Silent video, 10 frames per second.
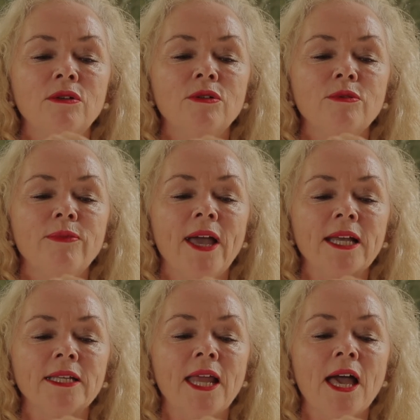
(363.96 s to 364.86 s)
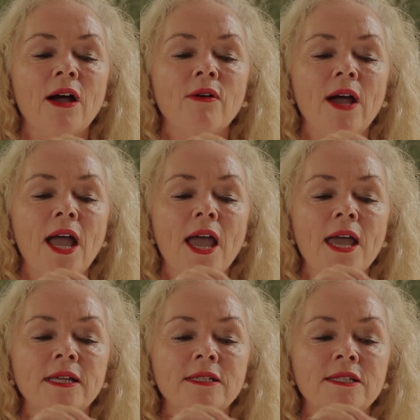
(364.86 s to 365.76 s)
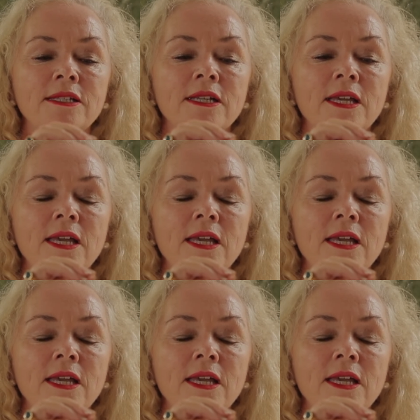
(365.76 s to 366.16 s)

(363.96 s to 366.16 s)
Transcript: look back now, and